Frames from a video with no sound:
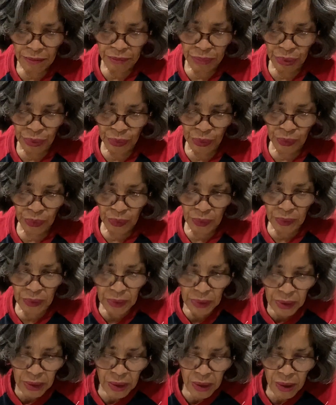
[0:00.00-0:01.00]
Pull,
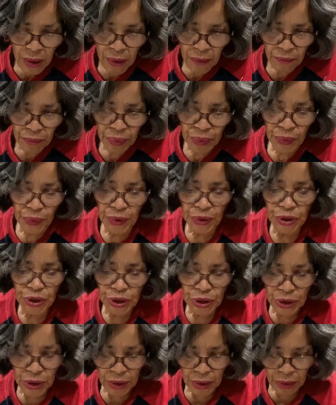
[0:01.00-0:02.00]
push,
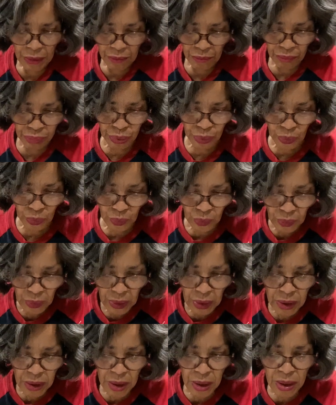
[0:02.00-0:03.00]
pull,
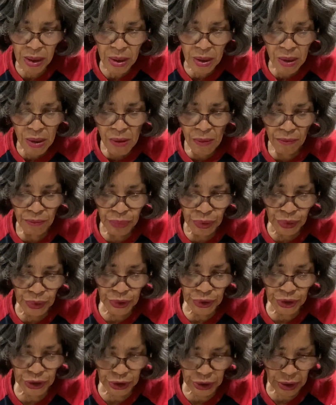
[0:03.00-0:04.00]

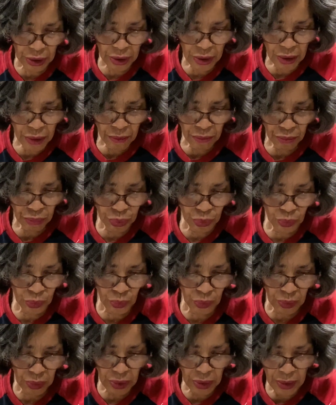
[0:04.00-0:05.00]
push, pull.
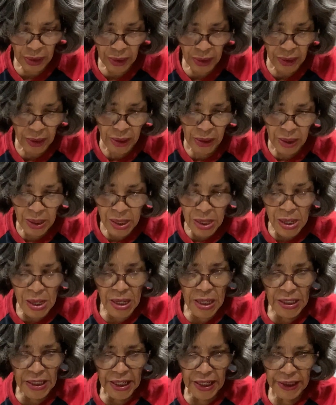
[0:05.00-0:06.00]

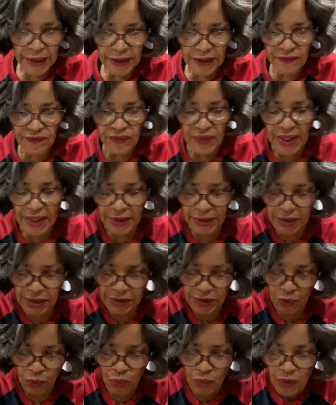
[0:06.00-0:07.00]
And if that
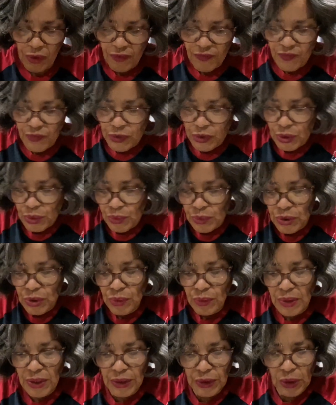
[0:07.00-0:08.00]
doesn't work for you, you
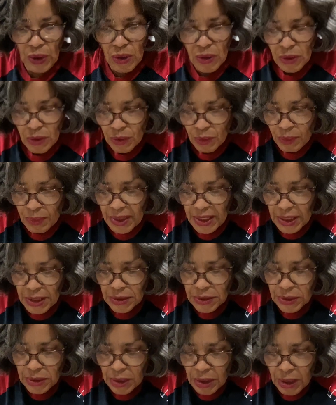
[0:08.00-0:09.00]
can always
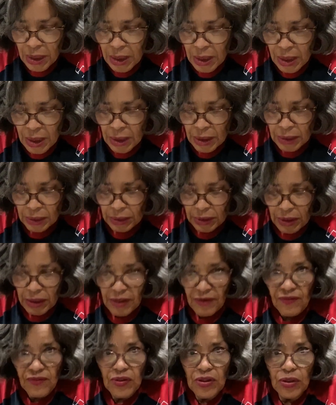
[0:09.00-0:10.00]

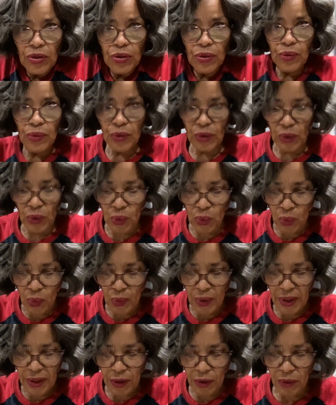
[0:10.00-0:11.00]
lift and do the
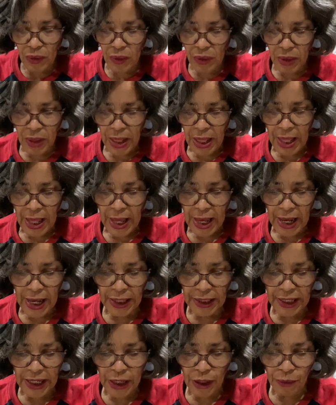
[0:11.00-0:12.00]
coil and
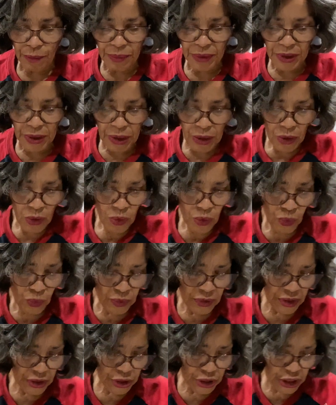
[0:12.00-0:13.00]
help it hold
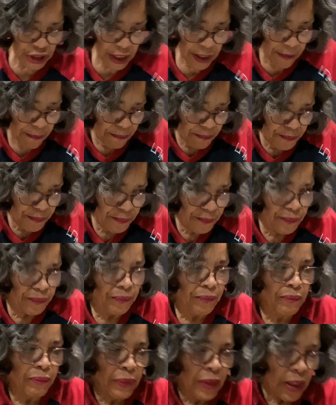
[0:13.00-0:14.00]
its shape.
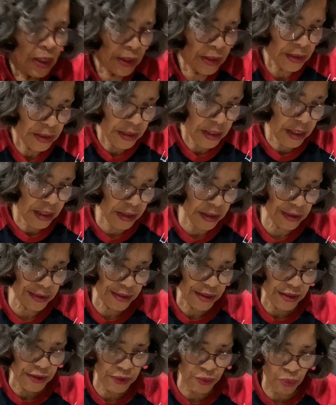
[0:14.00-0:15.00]
Take it
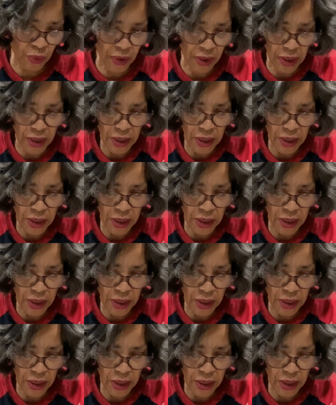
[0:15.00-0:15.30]
this way,